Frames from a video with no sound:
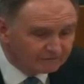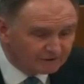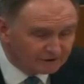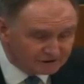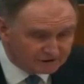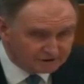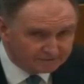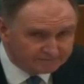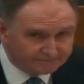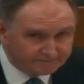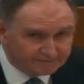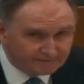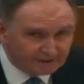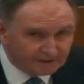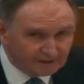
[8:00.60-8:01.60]
First,
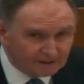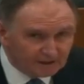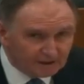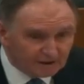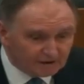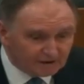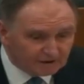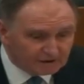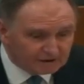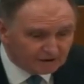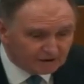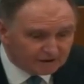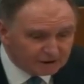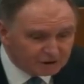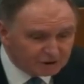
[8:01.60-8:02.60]
the
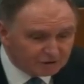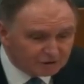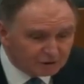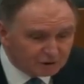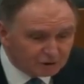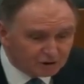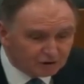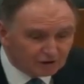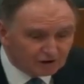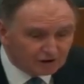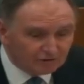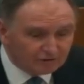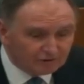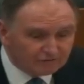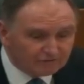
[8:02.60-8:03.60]
direction to the jury
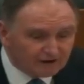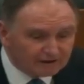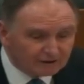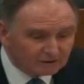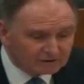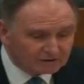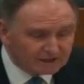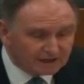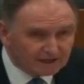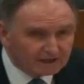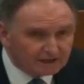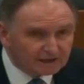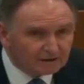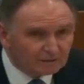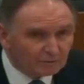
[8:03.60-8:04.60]
on the final
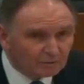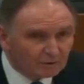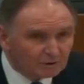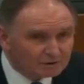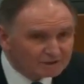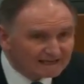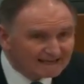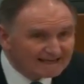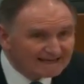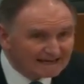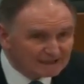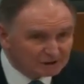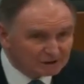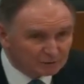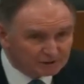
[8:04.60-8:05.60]
day was
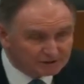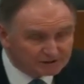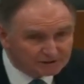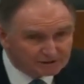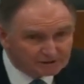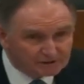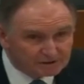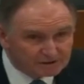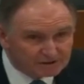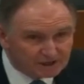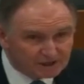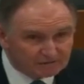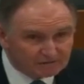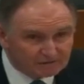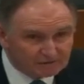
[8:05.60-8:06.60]
inadequate to
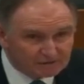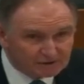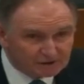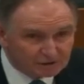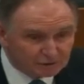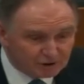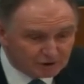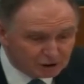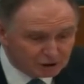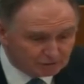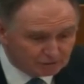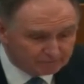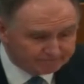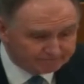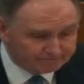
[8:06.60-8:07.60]
save the
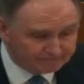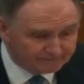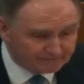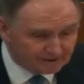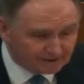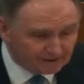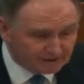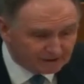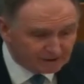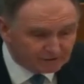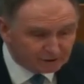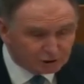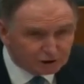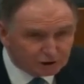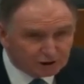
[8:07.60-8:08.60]
situation.
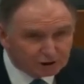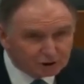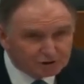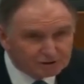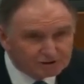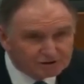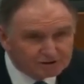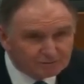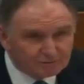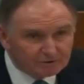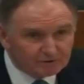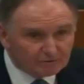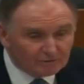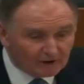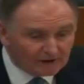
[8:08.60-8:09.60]
The judge
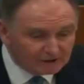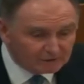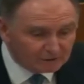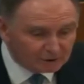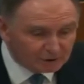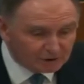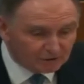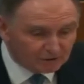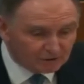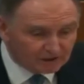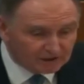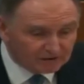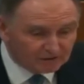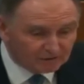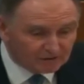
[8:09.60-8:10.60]
simply reminded the
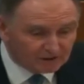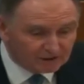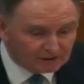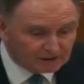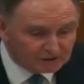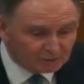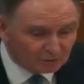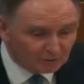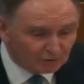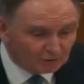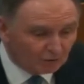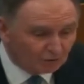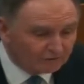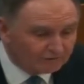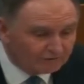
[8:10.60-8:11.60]
jury that they had
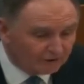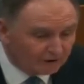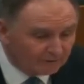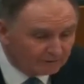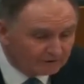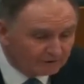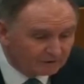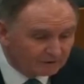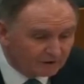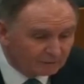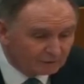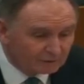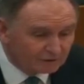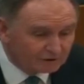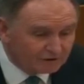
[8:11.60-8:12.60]
sworn or affirmed that
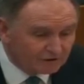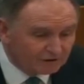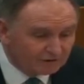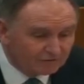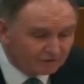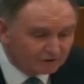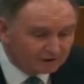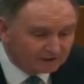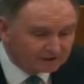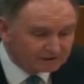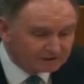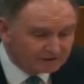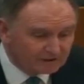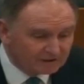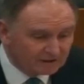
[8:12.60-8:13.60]
they would return
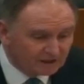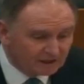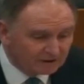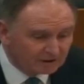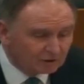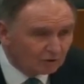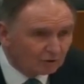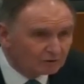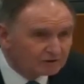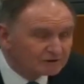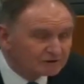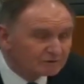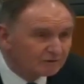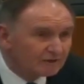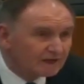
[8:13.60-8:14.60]
verdicts in
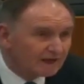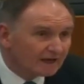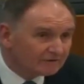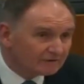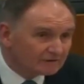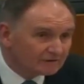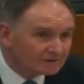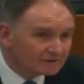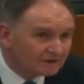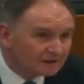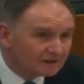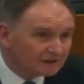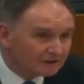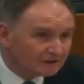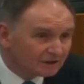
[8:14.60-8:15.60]
accordance with the evidence
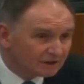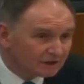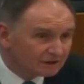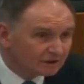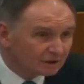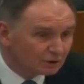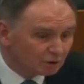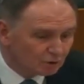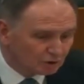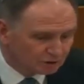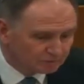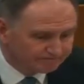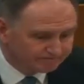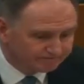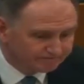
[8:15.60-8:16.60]
they had heard in
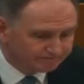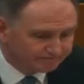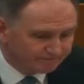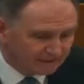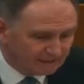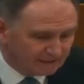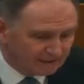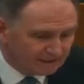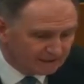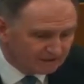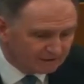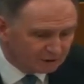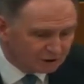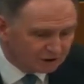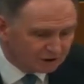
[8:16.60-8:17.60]
court.
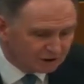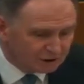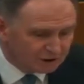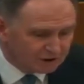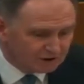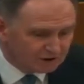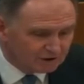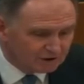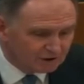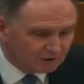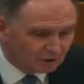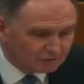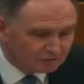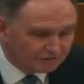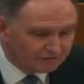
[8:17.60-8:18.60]
The judge did
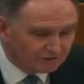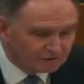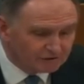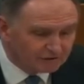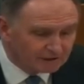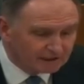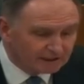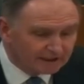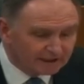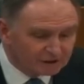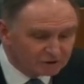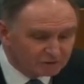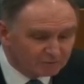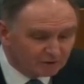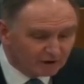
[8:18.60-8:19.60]
not refer to the
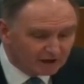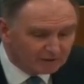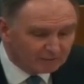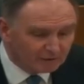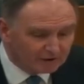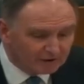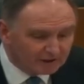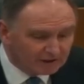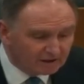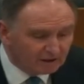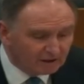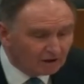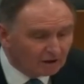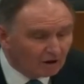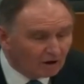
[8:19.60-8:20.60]
alleged bribery,
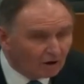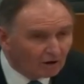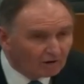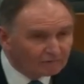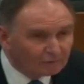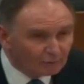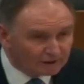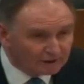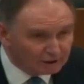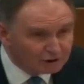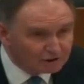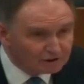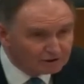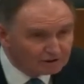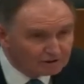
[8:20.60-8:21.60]
of
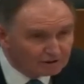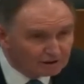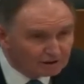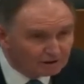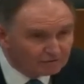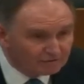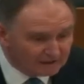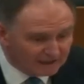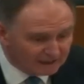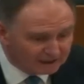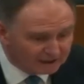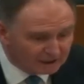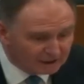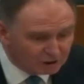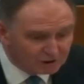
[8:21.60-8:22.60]
which,
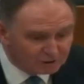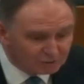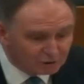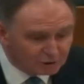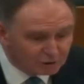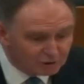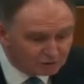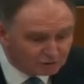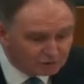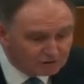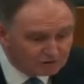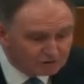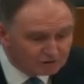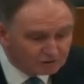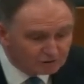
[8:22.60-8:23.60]
if the
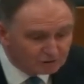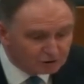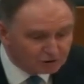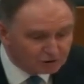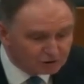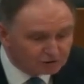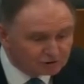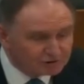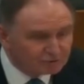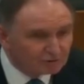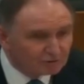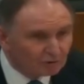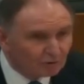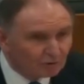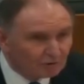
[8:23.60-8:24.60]
allegations were true,
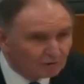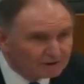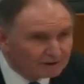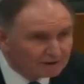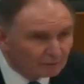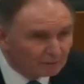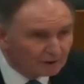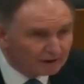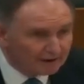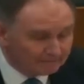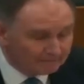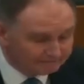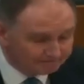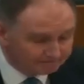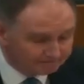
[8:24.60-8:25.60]
the jurors were
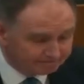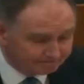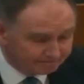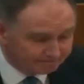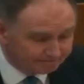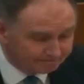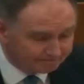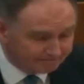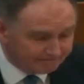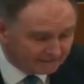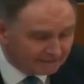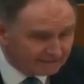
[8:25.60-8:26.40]
already aware.